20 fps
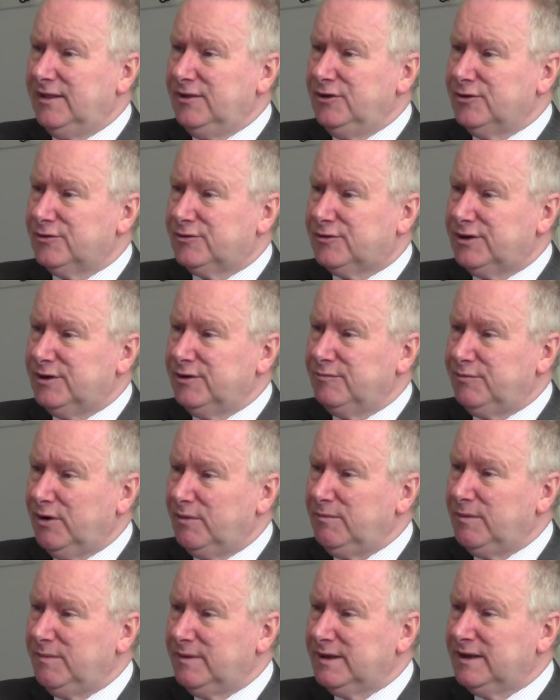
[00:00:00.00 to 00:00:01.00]
you're
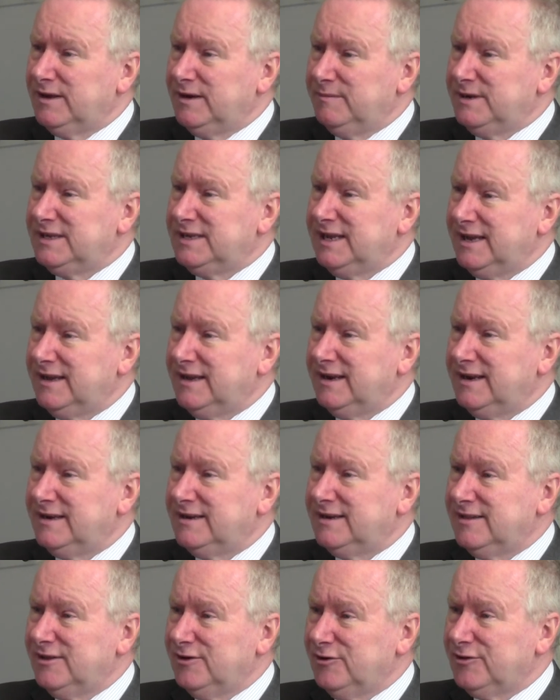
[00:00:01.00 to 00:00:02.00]
probably going to be taken
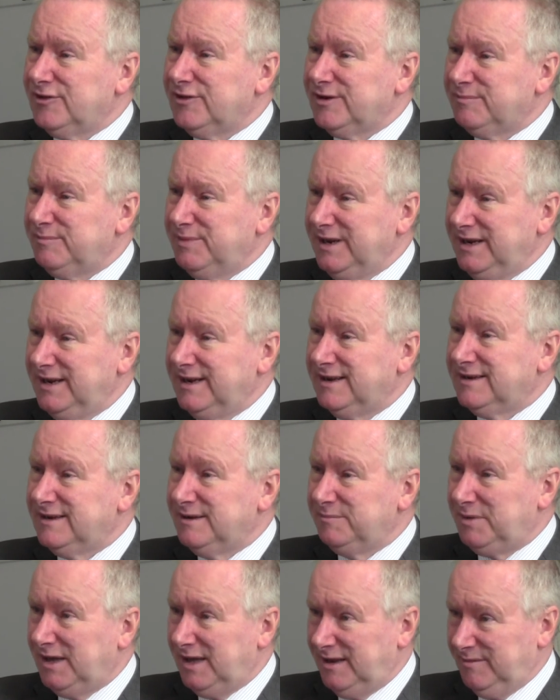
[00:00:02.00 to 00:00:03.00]
into the orthopedic
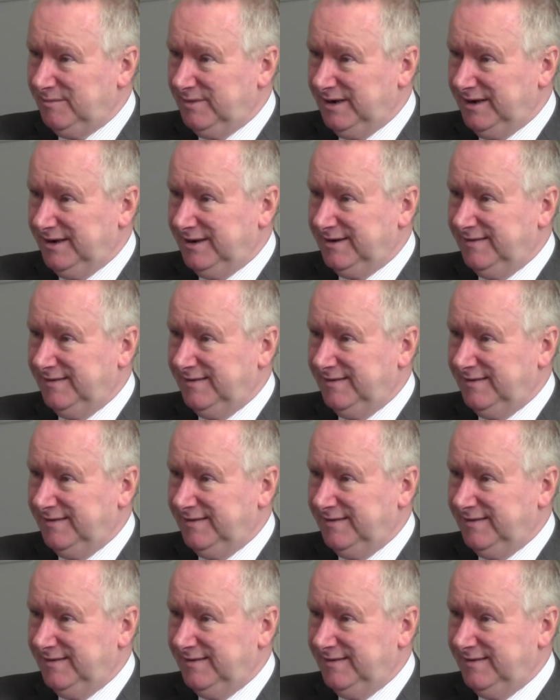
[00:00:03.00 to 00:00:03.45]
department